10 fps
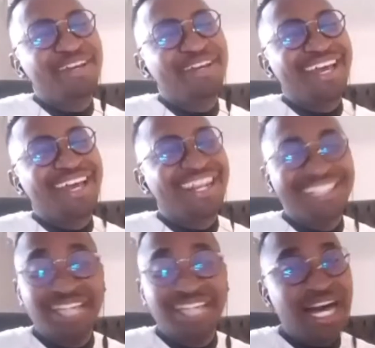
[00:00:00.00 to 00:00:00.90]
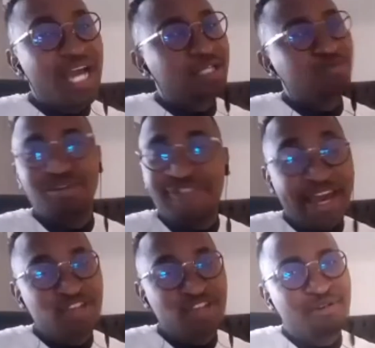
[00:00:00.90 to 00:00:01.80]
a hectic night, we
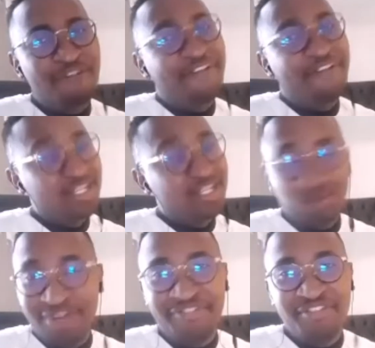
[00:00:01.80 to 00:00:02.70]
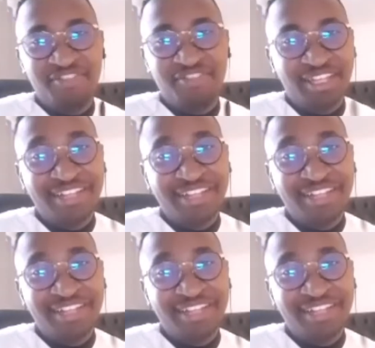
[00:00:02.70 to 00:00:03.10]
find you. Our fine is 150.